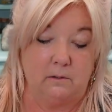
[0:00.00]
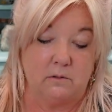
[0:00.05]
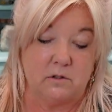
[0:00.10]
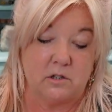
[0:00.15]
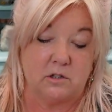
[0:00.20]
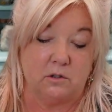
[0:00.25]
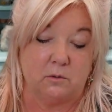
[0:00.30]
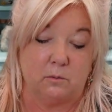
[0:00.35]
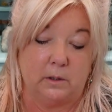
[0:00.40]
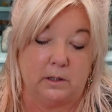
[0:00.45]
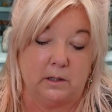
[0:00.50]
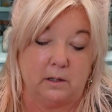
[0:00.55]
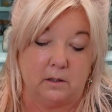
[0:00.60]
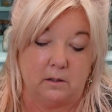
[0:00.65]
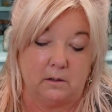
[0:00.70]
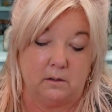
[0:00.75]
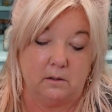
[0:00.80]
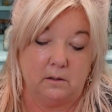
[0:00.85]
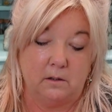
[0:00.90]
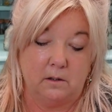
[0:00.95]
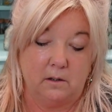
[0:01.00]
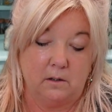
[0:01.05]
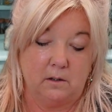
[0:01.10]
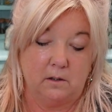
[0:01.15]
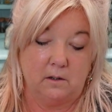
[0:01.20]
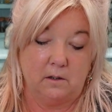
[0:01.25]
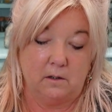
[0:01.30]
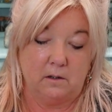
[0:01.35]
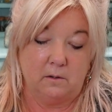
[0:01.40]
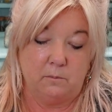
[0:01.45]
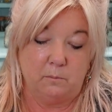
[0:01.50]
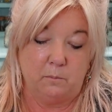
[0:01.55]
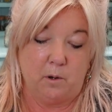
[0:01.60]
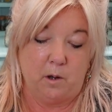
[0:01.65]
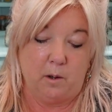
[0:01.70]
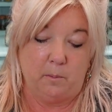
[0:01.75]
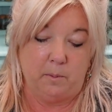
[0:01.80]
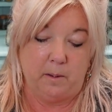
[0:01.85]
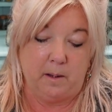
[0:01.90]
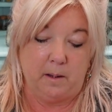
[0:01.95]
so we can
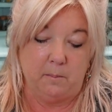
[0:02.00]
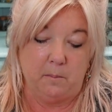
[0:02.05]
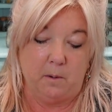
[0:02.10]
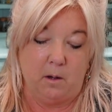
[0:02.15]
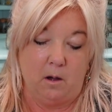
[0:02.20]
pop him